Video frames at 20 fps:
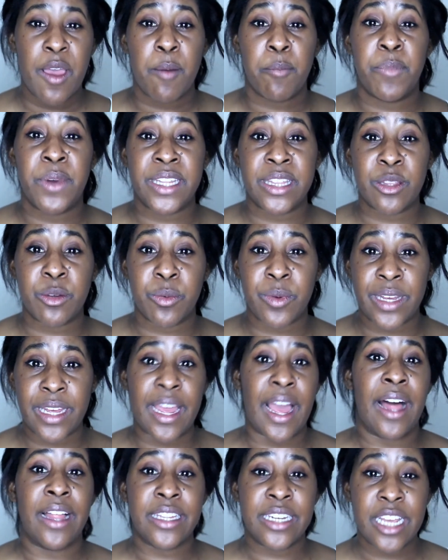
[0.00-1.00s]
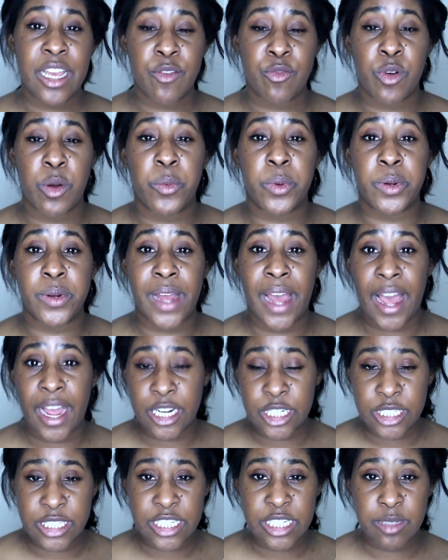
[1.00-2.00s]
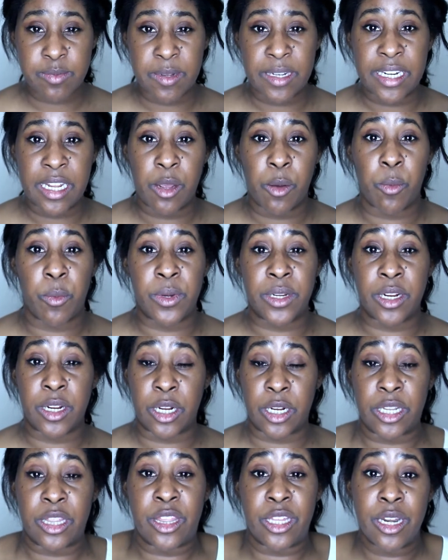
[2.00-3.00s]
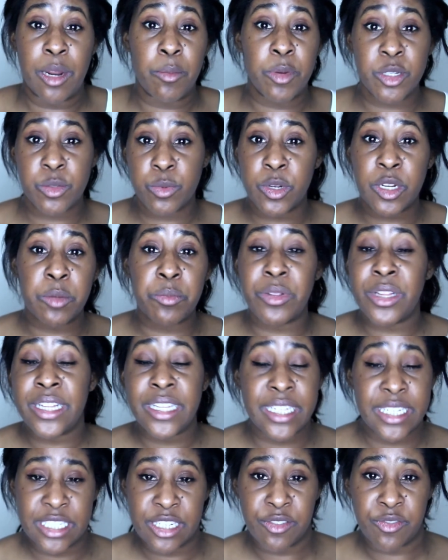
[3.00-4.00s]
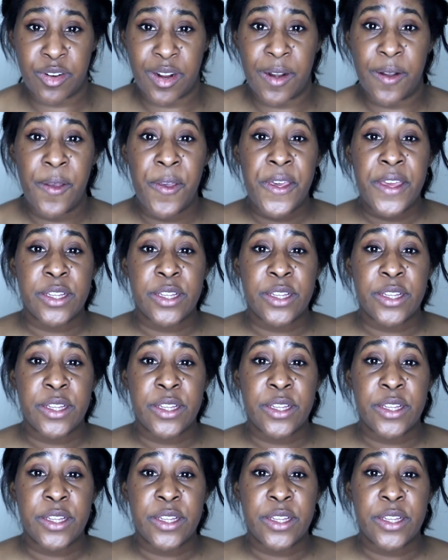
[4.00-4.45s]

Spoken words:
But the reality of what we were actually spending, where the numbers were completely different.